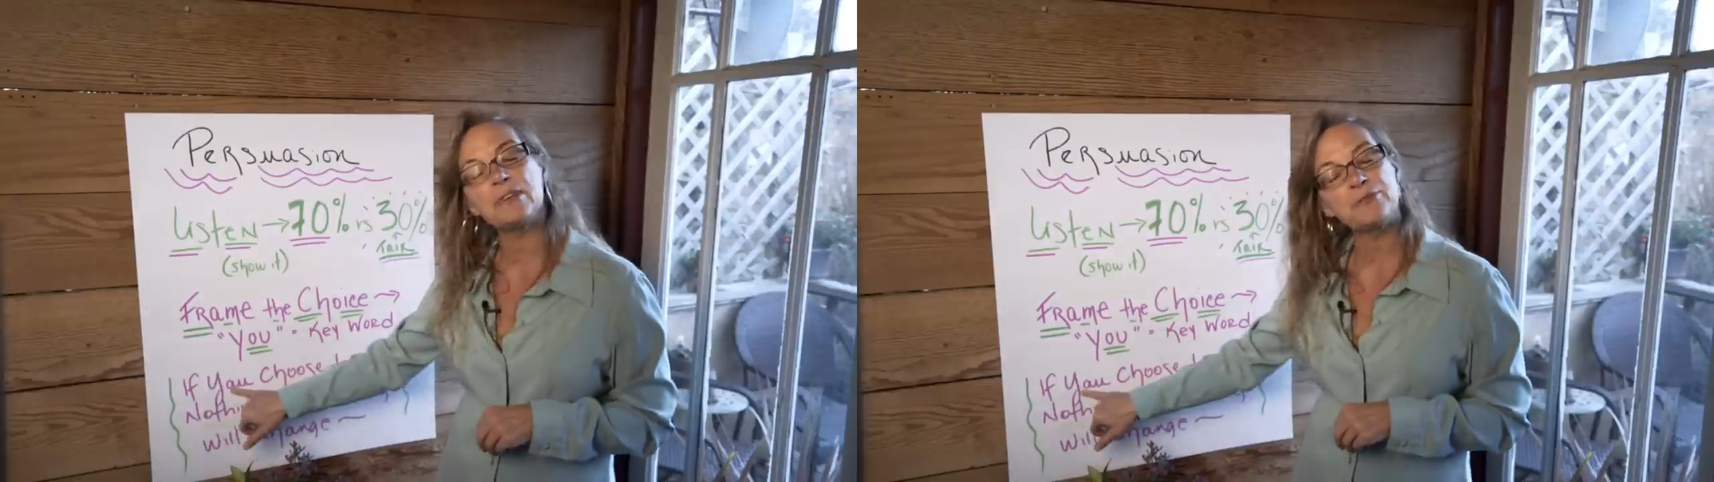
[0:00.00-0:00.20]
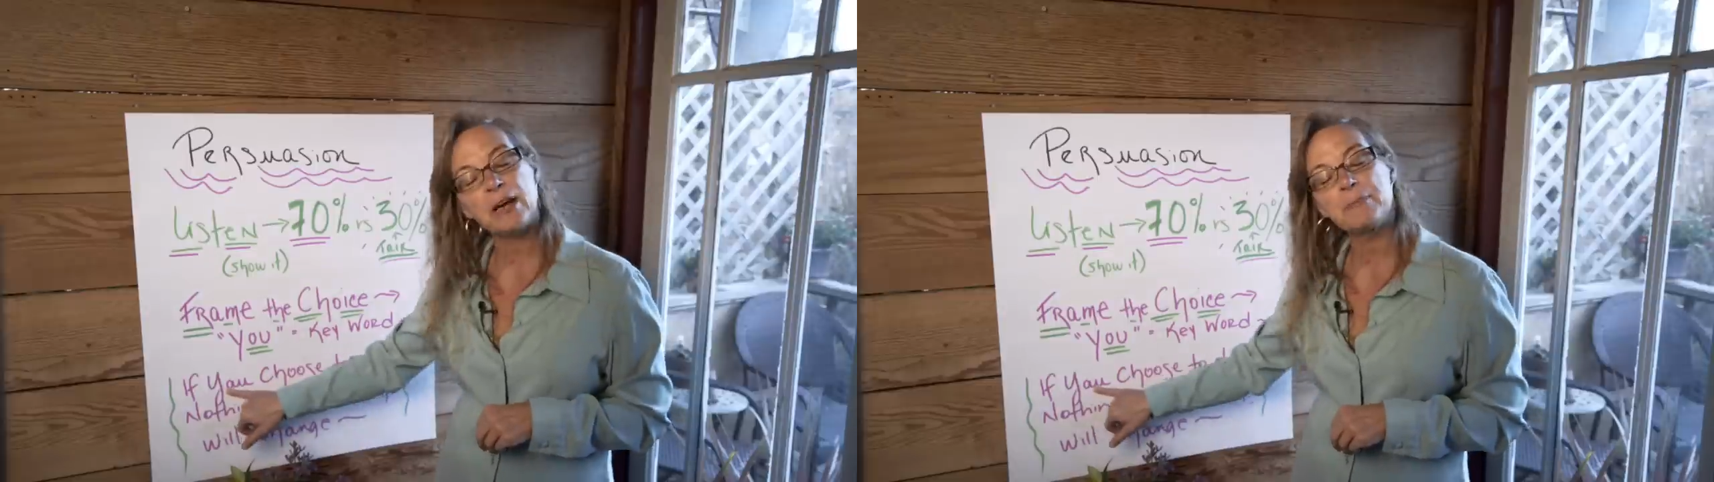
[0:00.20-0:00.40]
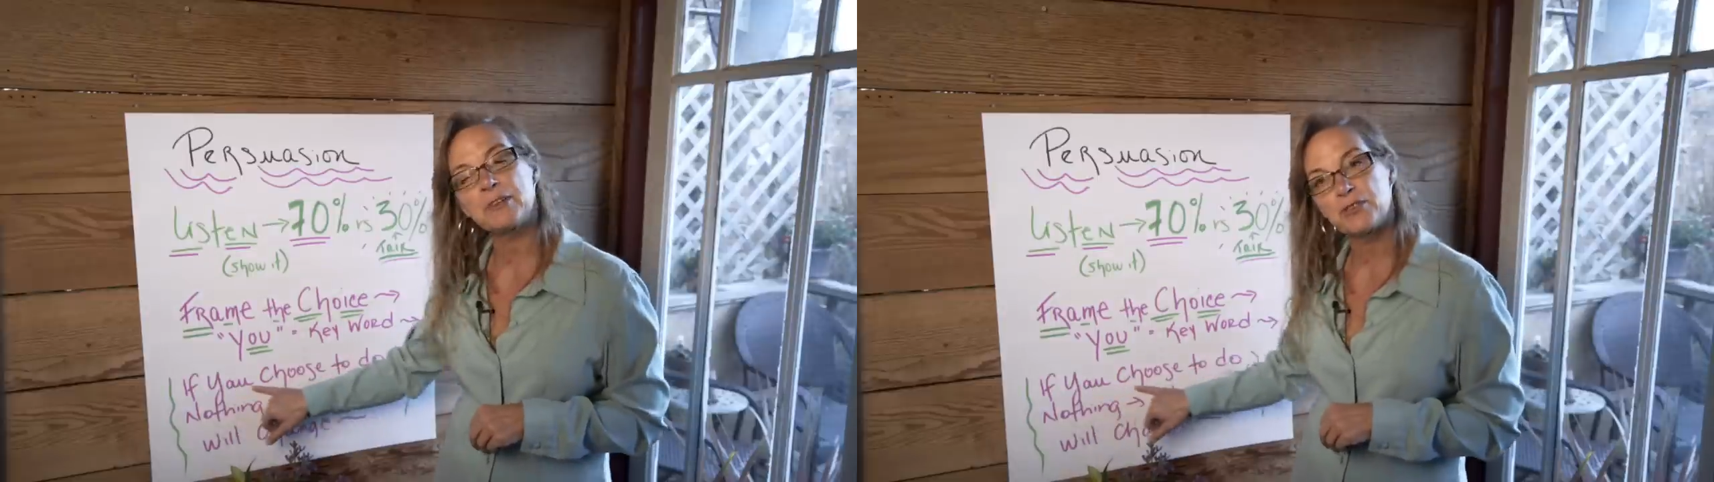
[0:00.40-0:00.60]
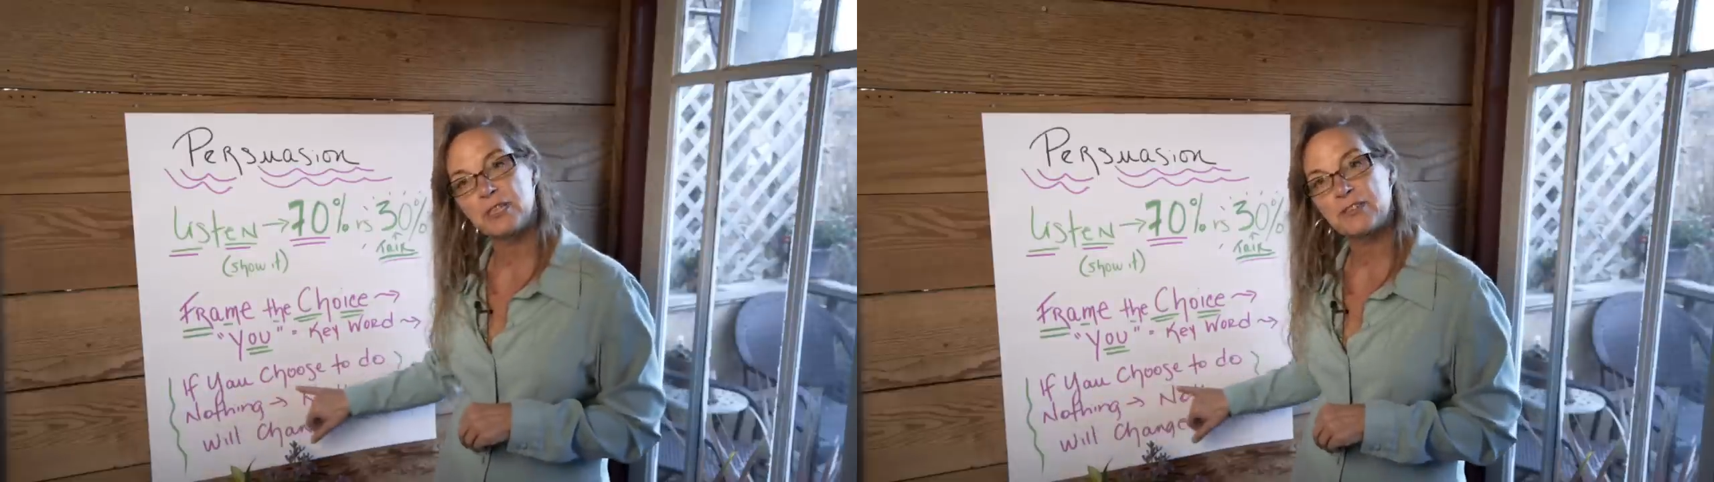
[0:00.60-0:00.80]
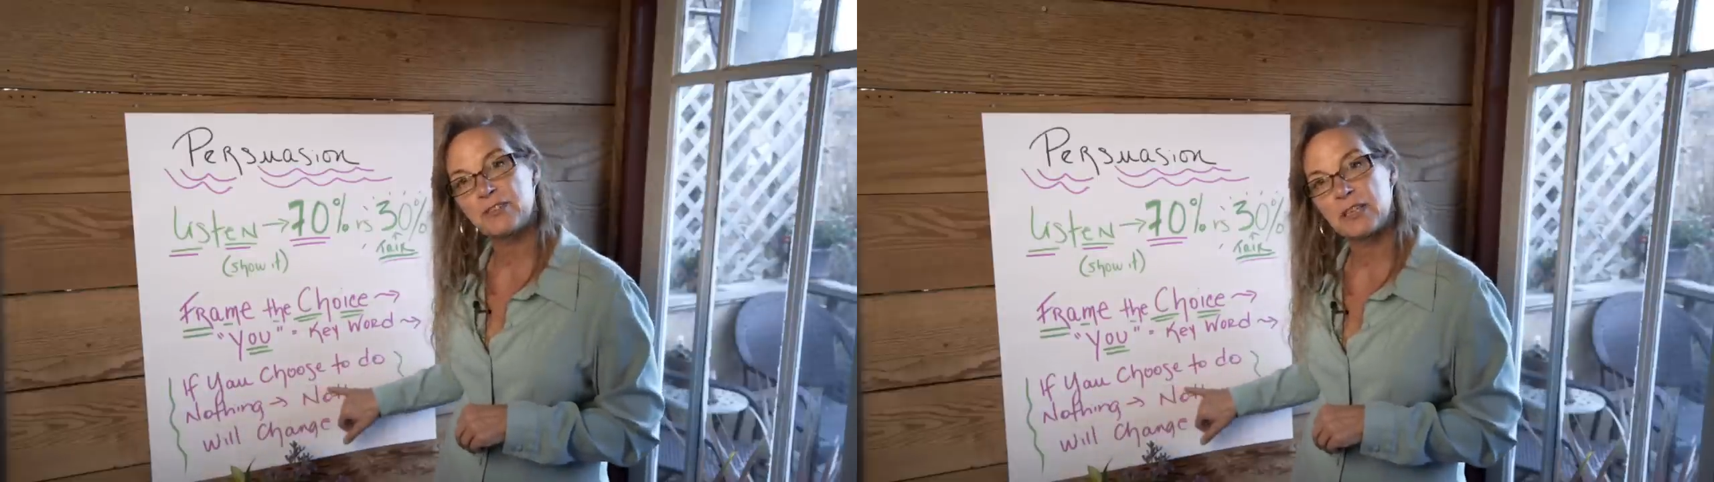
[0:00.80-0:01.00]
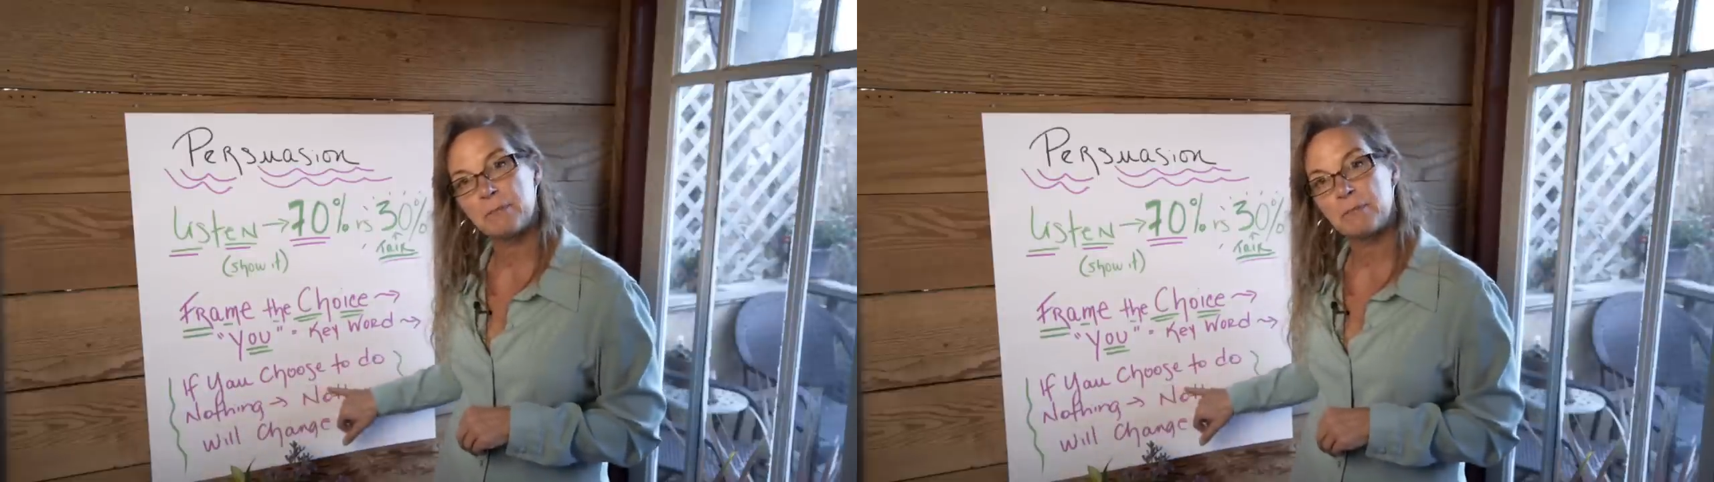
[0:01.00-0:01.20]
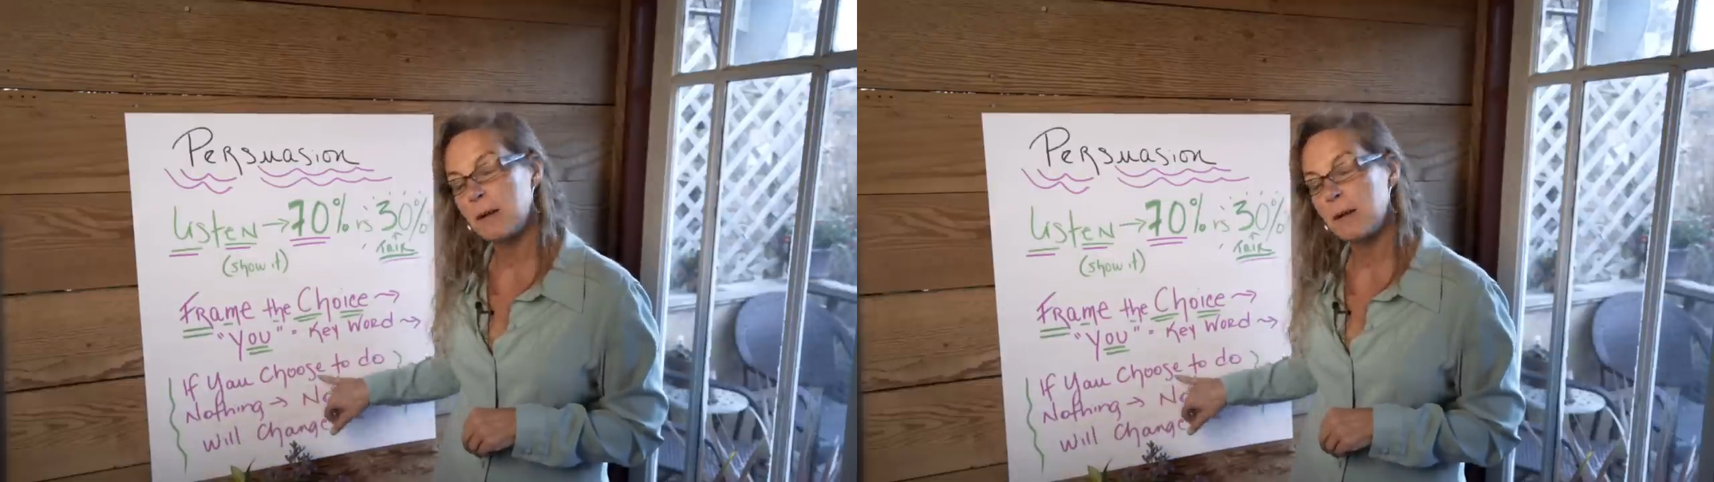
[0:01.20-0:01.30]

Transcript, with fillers: frame the choice for them.